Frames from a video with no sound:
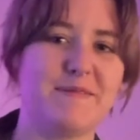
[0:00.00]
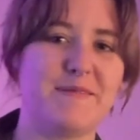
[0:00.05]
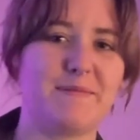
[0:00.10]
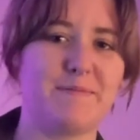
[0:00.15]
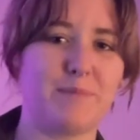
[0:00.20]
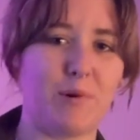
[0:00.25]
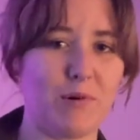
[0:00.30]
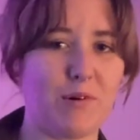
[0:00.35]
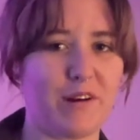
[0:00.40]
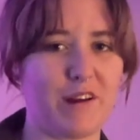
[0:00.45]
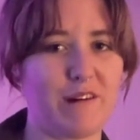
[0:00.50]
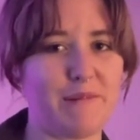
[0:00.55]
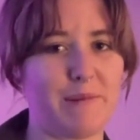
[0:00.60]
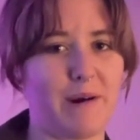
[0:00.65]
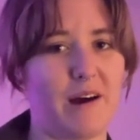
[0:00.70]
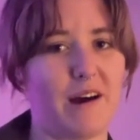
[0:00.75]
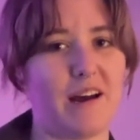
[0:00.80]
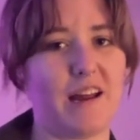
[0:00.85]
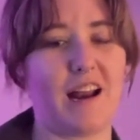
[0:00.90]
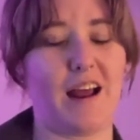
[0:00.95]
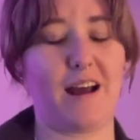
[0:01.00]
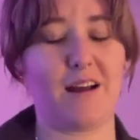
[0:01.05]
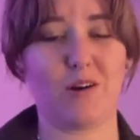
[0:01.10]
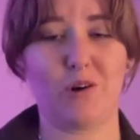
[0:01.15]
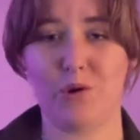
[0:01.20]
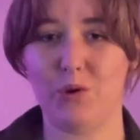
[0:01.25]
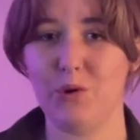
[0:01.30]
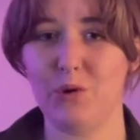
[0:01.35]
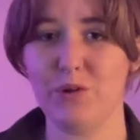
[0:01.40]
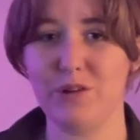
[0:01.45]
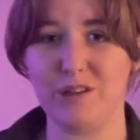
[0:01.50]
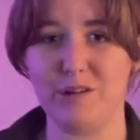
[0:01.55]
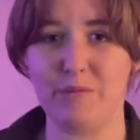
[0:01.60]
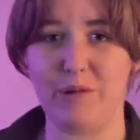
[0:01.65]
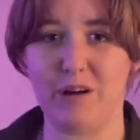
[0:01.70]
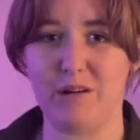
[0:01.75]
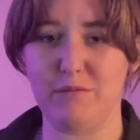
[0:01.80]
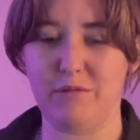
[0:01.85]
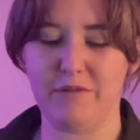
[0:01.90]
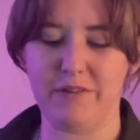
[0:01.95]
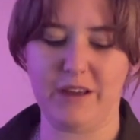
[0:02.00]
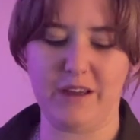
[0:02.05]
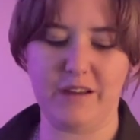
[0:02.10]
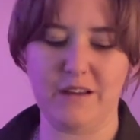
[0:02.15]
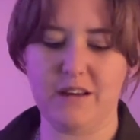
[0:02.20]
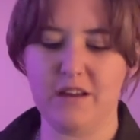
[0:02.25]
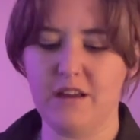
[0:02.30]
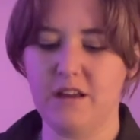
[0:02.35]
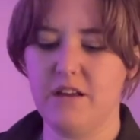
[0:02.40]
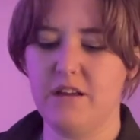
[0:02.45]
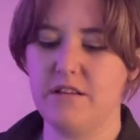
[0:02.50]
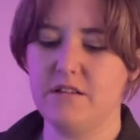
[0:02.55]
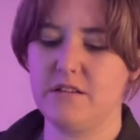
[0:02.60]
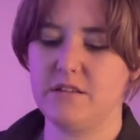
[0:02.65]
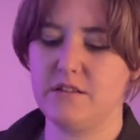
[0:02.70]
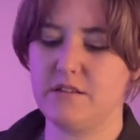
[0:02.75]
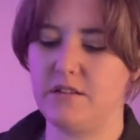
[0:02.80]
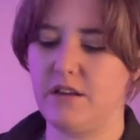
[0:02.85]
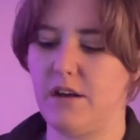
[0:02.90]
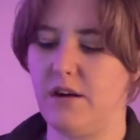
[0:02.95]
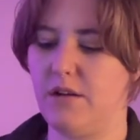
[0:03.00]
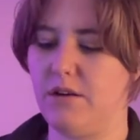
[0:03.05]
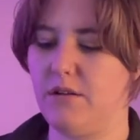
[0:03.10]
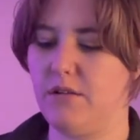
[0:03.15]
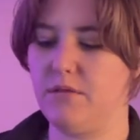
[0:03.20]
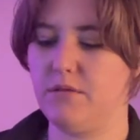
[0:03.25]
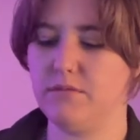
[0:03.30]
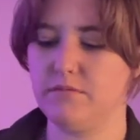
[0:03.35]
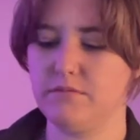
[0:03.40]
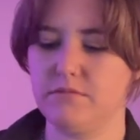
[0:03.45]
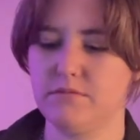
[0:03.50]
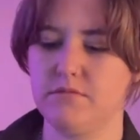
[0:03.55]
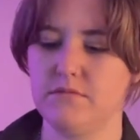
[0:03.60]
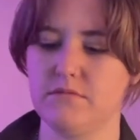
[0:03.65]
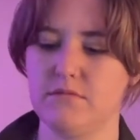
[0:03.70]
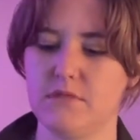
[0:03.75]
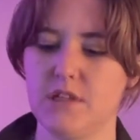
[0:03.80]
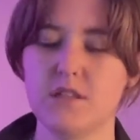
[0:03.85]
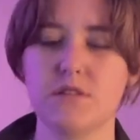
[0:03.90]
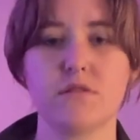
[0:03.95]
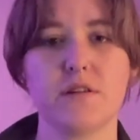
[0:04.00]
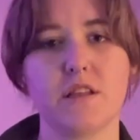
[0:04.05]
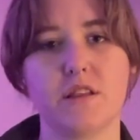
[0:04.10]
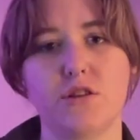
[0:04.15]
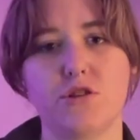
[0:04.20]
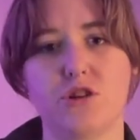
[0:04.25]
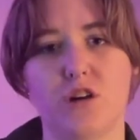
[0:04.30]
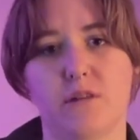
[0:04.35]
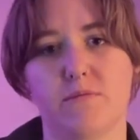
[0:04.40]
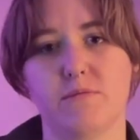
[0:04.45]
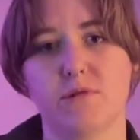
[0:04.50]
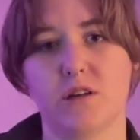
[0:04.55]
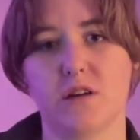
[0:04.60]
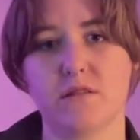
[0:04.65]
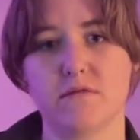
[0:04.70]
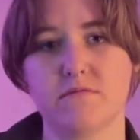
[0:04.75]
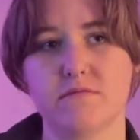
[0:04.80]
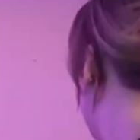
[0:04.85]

pouring pot had a hole in the bottom of it, so this will get the job done.